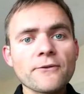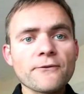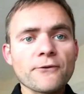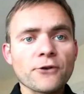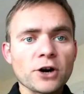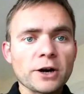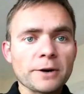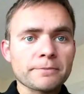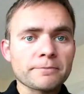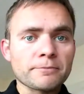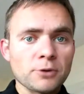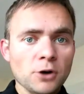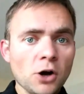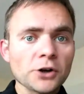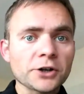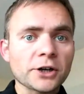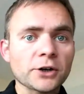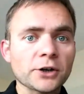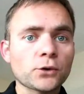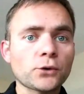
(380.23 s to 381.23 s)
for a
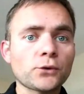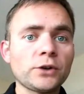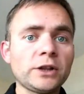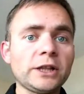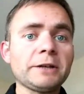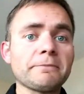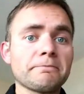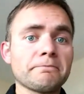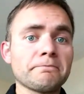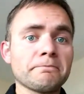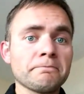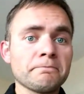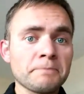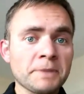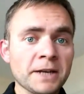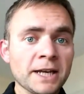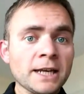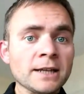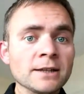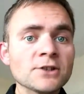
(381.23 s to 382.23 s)
blogger who really
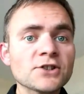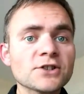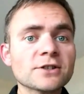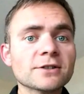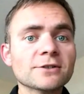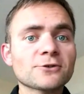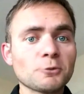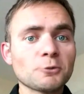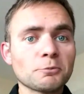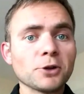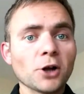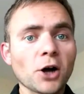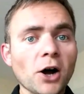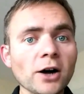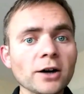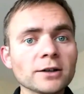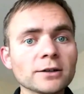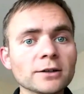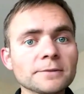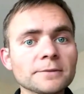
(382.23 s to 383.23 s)
means to
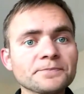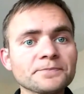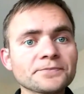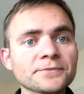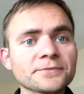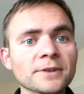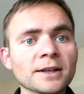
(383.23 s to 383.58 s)
blog,